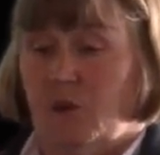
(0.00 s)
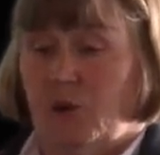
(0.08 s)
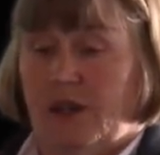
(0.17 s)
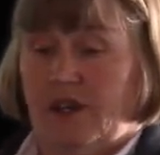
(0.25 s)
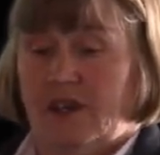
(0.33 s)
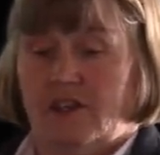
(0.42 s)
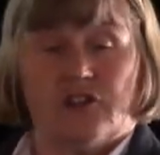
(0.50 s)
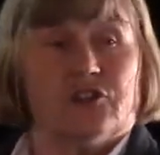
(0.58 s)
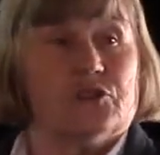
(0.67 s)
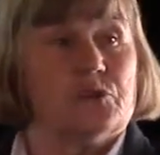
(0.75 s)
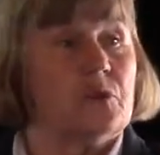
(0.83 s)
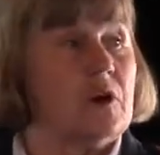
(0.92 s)
we need
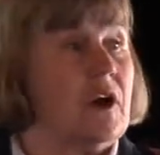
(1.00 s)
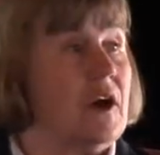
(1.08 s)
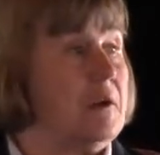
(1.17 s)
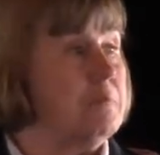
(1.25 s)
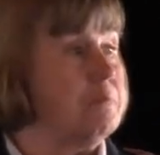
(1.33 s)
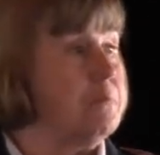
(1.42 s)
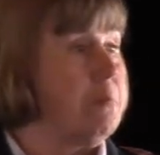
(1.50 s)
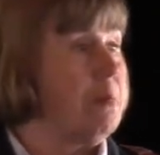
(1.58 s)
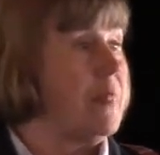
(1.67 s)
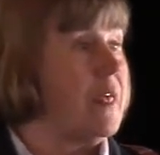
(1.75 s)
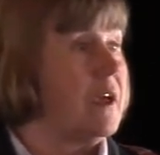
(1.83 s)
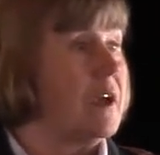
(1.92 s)
to um,
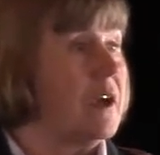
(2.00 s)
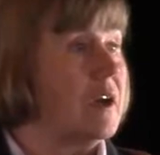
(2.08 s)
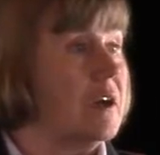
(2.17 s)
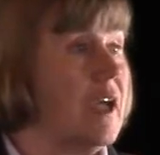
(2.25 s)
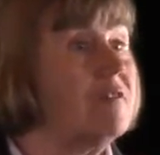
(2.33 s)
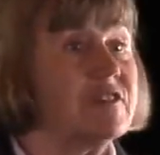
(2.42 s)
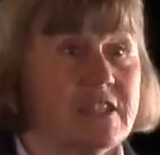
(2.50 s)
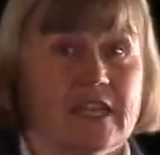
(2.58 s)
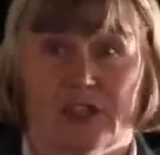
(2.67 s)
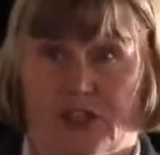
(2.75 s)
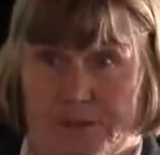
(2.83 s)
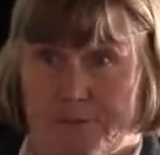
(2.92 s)
uh, have
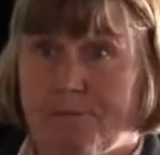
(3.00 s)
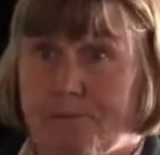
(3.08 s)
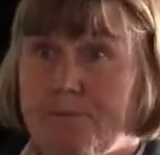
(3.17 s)
intention